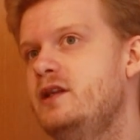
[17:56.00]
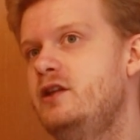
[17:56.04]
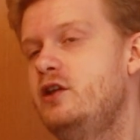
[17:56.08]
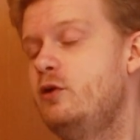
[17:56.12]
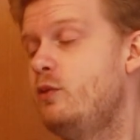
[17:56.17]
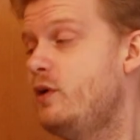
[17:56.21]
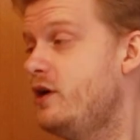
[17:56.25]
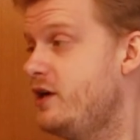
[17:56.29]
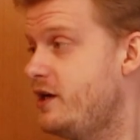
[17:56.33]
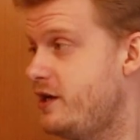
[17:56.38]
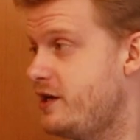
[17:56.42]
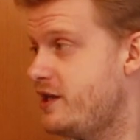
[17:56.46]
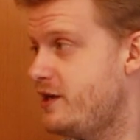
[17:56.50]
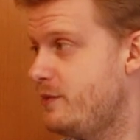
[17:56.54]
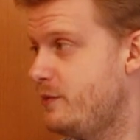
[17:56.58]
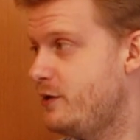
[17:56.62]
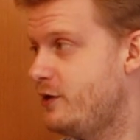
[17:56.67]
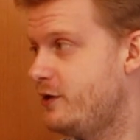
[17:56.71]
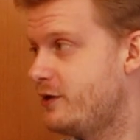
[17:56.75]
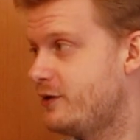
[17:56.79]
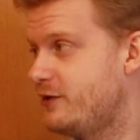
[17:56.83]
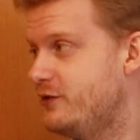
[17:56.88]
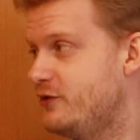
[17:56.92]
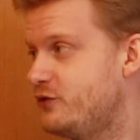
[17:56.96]
there weren't any
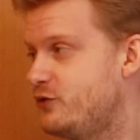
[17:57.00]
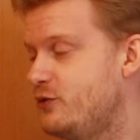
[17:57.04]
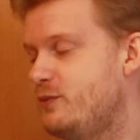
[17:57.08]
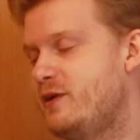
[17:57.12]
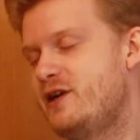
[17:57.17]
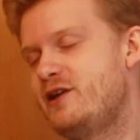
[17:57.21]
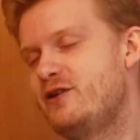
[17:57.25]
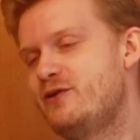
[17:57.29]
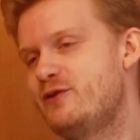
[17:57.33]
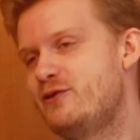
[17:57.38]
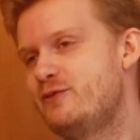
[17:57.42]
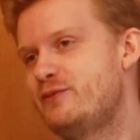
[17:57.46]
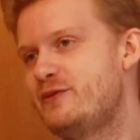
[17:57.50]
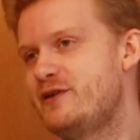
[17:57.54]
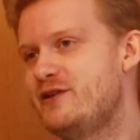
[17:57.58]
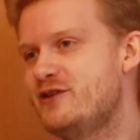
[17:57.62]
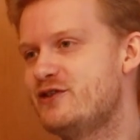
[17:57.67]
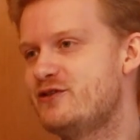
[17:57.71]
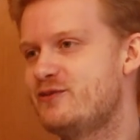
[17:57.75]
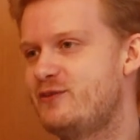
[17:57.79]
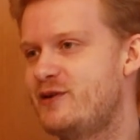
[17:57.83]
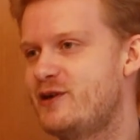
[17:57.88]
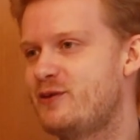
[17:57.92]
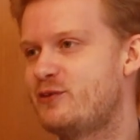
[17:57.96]
Americans, so many
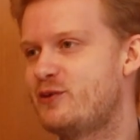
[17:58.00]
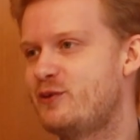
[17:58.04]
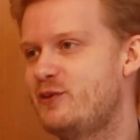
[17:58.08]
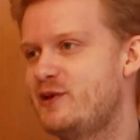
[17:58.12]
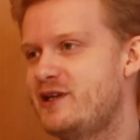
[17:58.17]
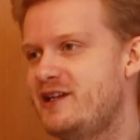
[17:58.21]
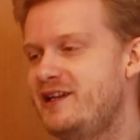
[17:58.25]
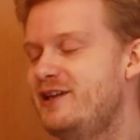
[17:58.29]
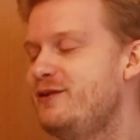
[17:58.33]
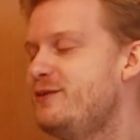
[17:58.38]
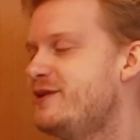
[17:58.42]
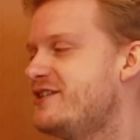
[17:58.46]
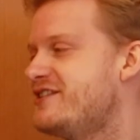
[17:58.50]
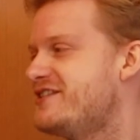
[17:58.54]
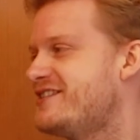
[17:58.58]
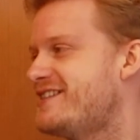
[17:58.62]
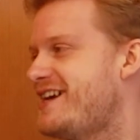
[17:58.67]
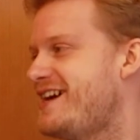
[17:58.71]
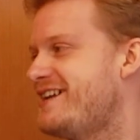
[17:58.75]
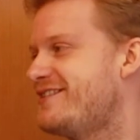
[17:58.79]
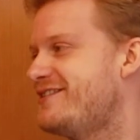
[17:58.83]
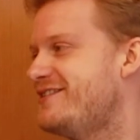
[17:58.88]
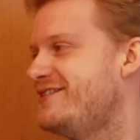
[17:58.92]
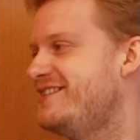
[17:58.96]
Europeans were probably a little bit
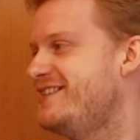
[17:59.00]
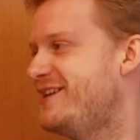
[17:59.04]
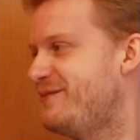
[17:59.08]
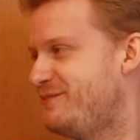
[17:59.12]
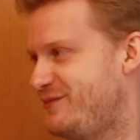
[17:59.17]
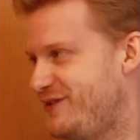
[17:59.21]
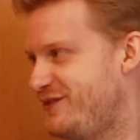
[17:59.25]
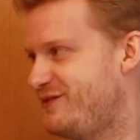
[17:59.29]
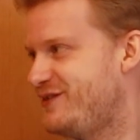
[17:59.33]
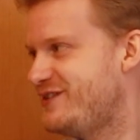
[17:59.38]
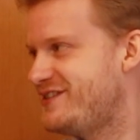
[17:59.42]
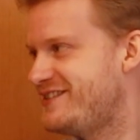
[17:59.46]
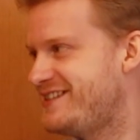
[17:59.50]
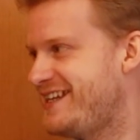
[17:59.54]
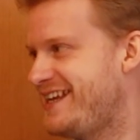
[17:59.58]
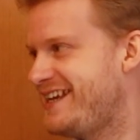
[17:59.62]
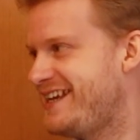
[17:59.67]
sad to see their privilege